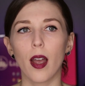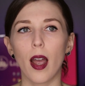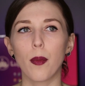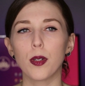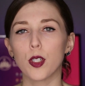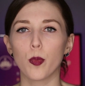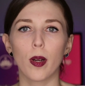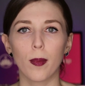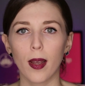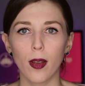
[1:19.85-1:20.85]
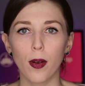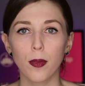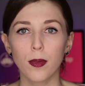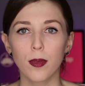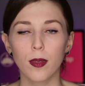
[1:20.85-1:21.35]
I would just bring my
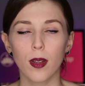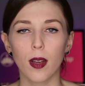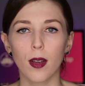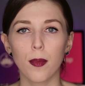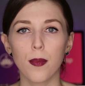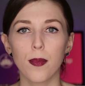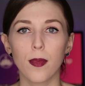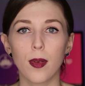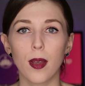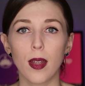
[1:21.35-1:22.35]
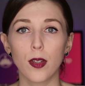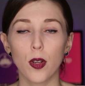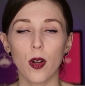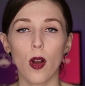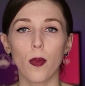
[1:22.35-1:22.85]
own, and you
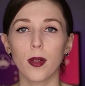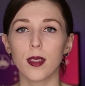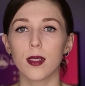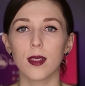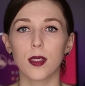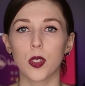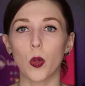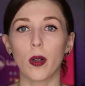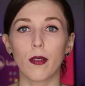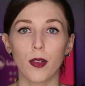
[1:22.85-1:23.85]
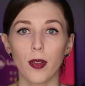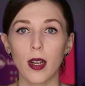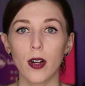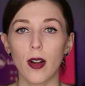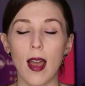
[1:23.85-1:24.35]
can always store it for
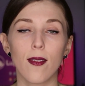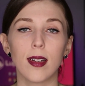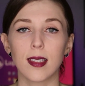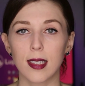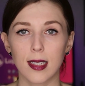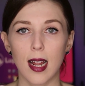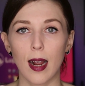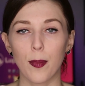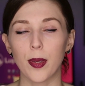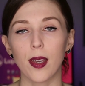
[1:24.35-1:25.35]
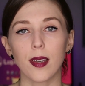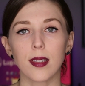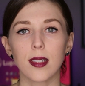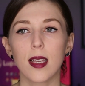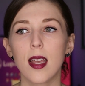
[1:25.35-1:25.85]
later and have it as a snack,
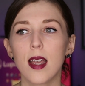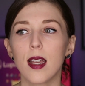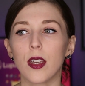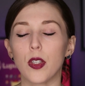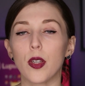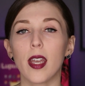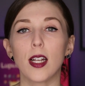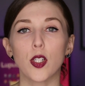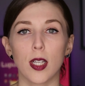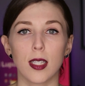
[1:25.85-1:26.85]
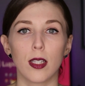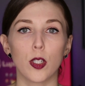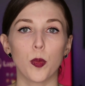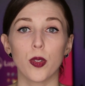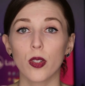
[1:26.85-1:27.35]
because you can't trust that
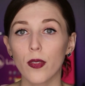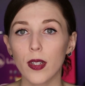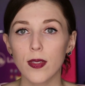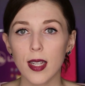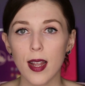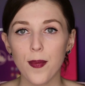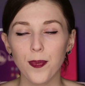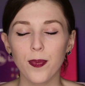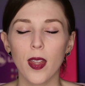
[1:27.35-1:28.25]
there's preservatives in it,